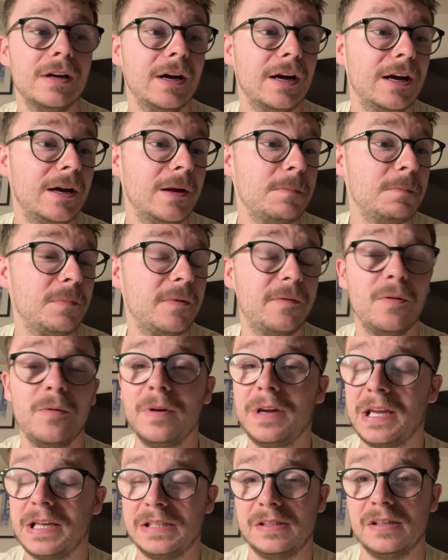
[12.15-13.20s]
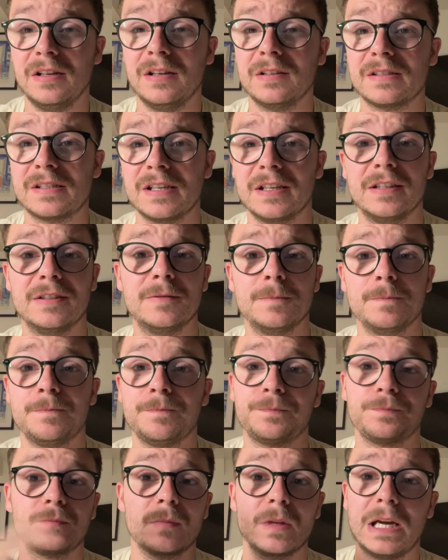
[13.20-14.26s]
Before we get started,
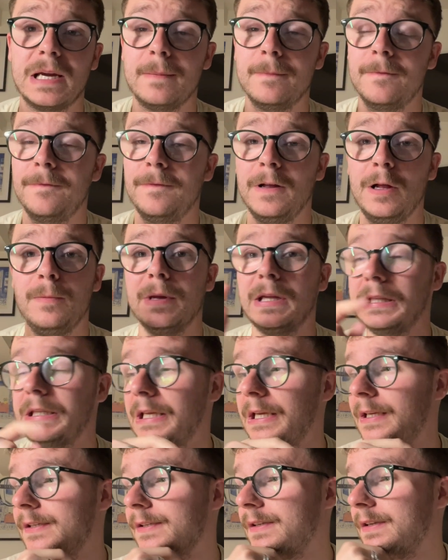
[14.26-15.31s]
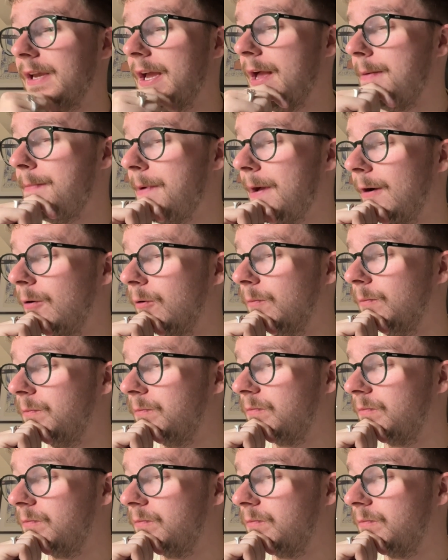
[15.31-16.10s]
I'm filming this at about